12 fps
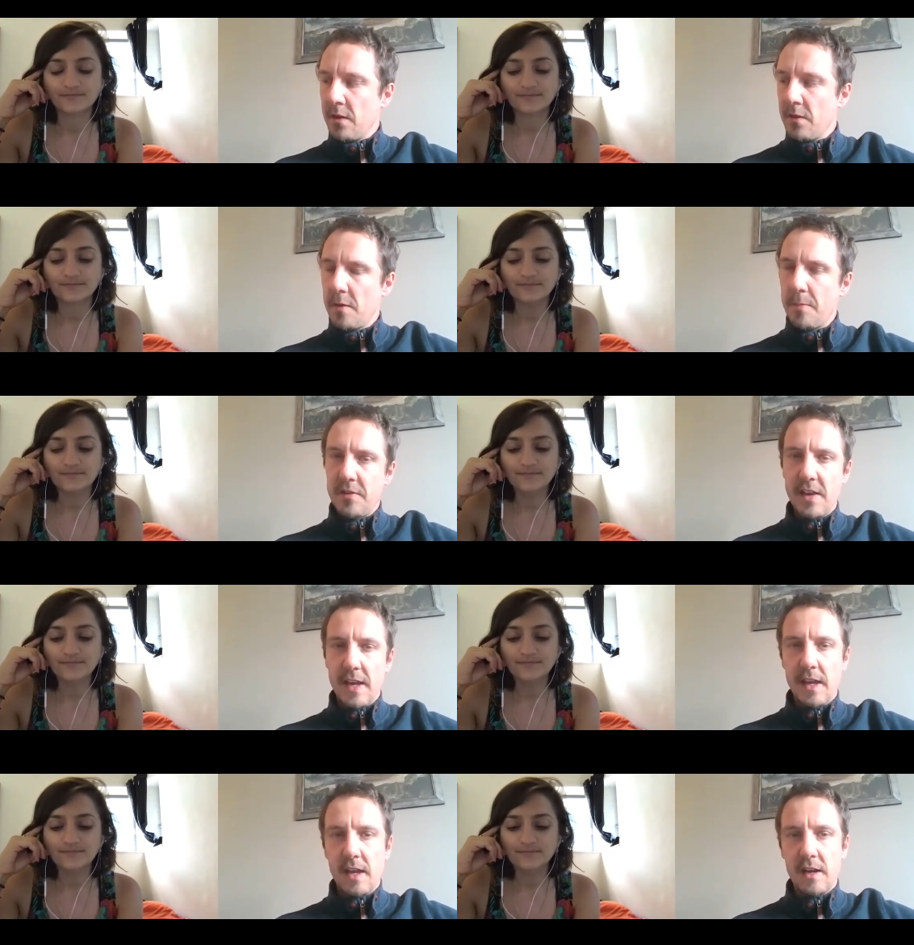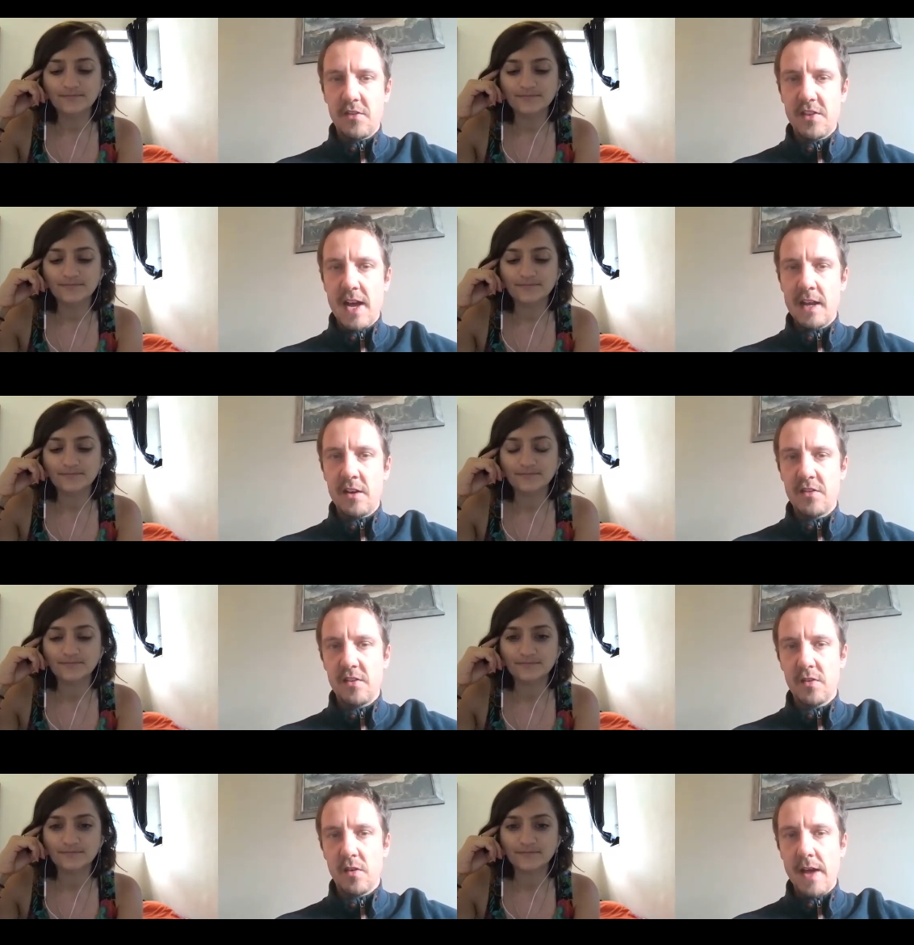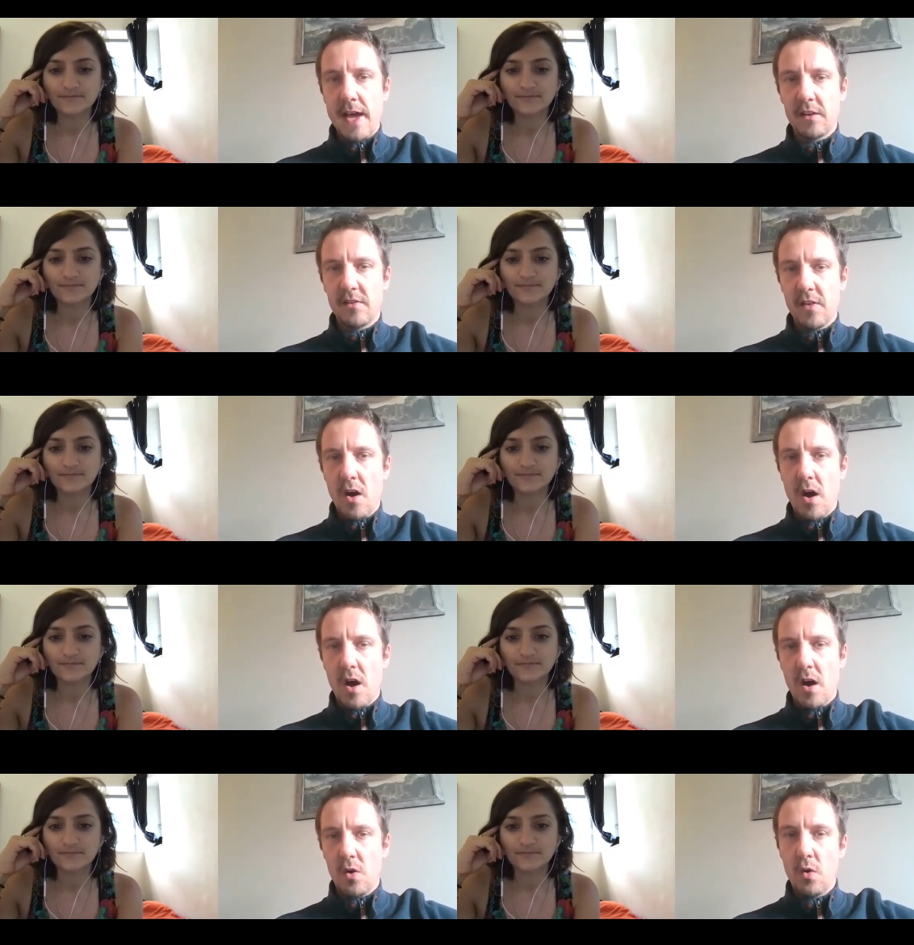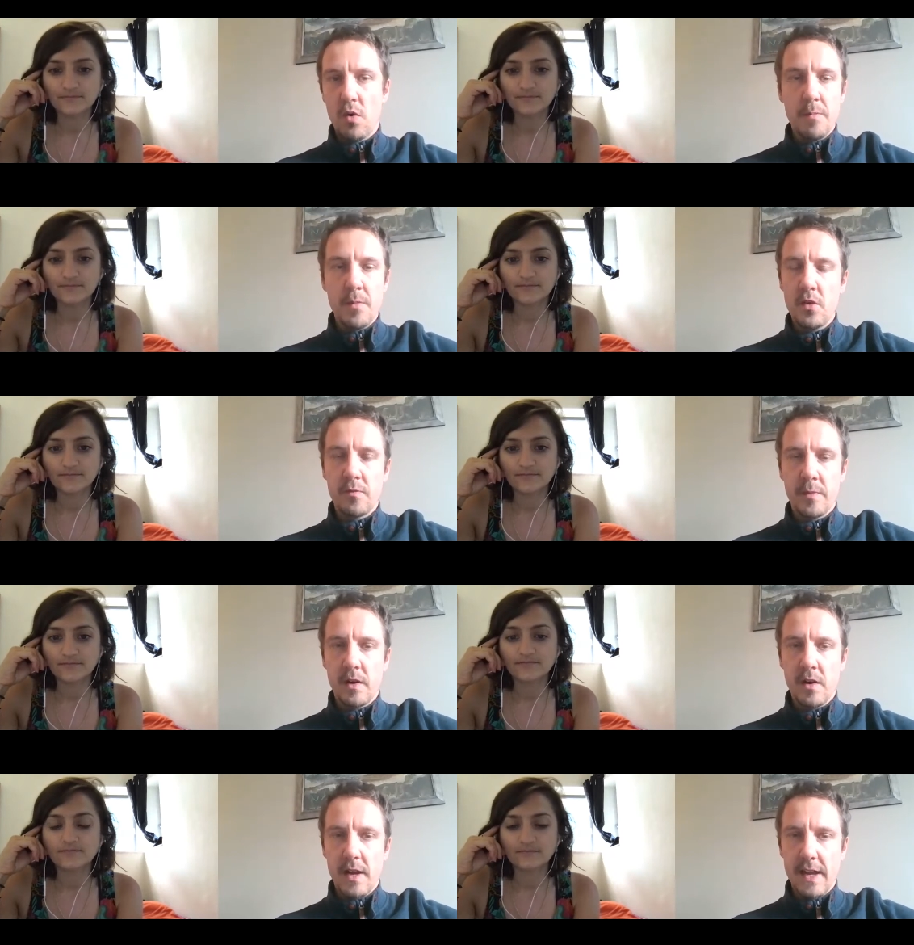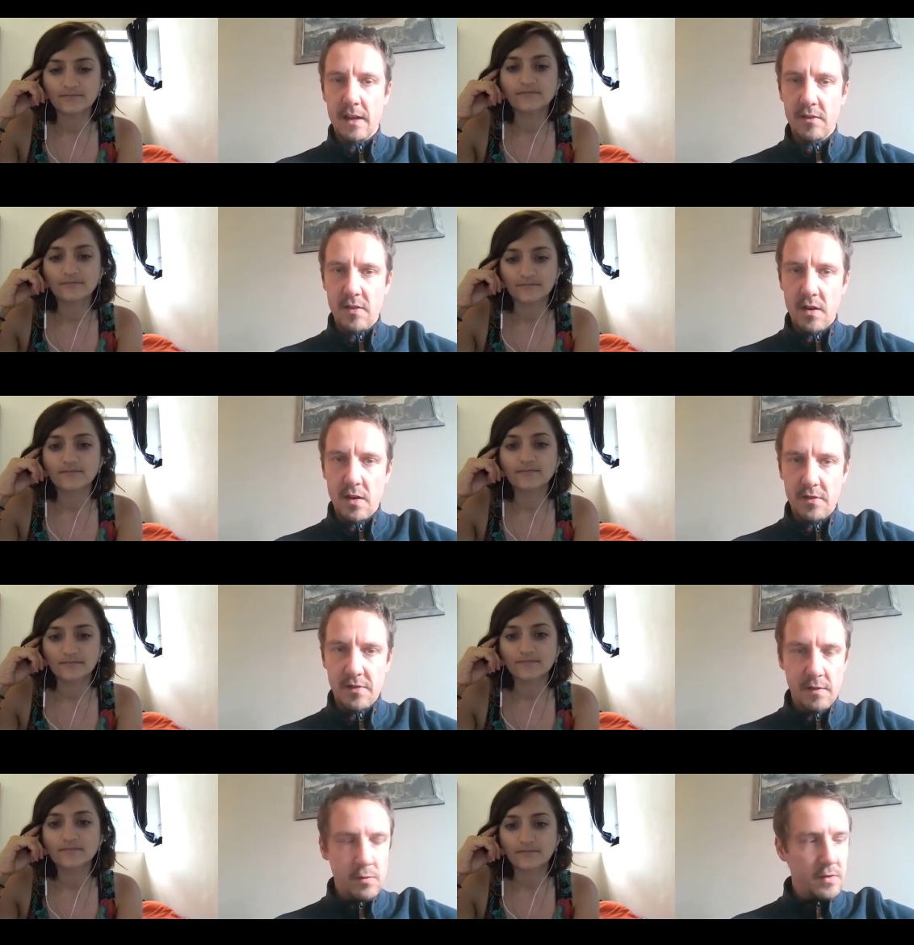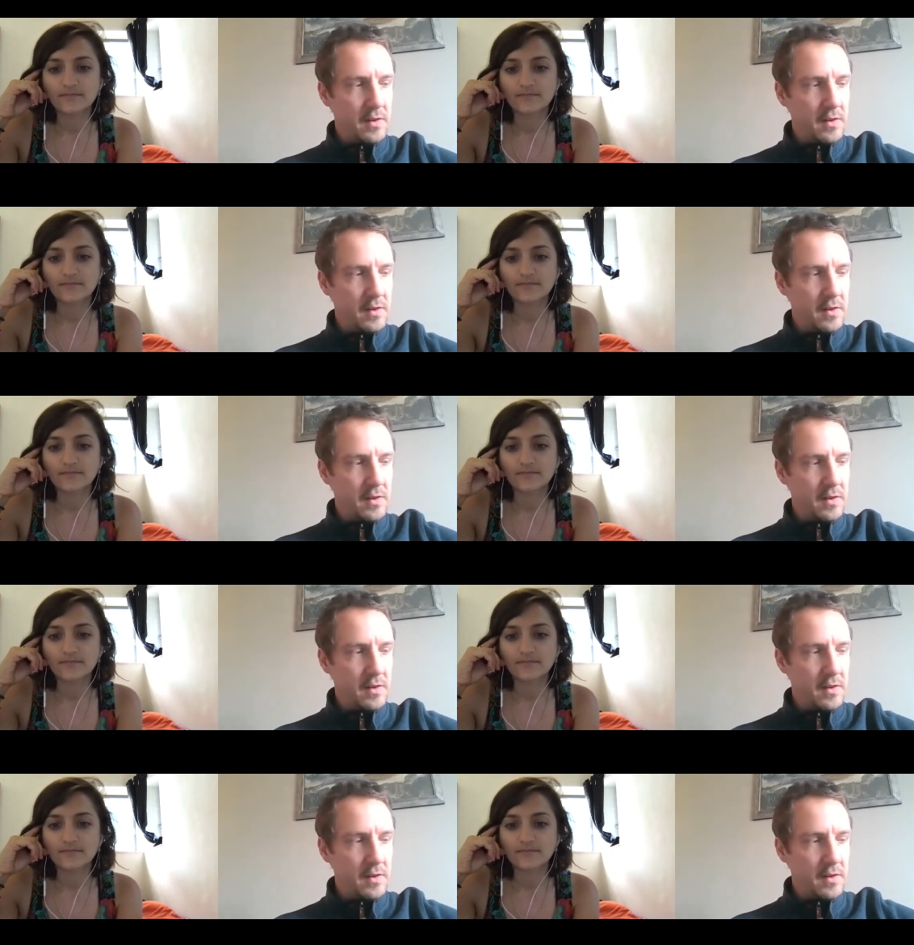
Speaker 1: the particular challenges of X R or a movement like X R, civil